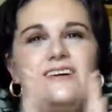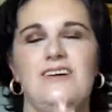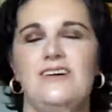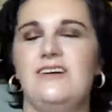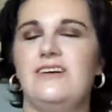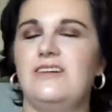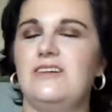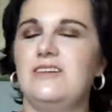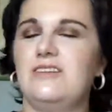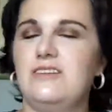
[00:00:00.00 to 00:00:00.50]

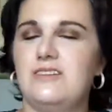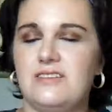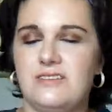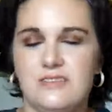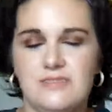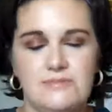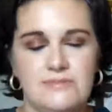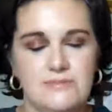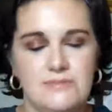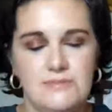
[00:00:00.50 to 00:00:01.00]
Oh,
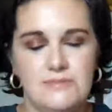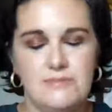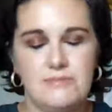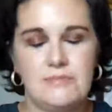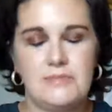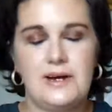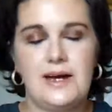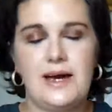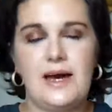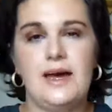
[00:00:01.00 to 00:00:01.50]

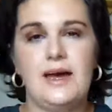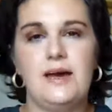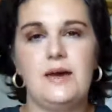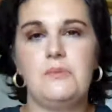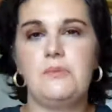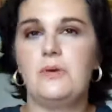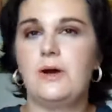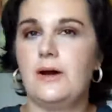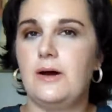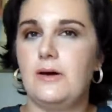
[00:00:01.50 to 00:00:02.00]

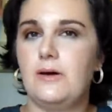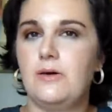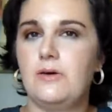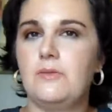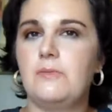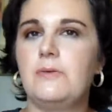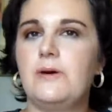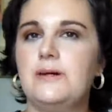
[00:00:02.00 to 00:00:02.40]
my brow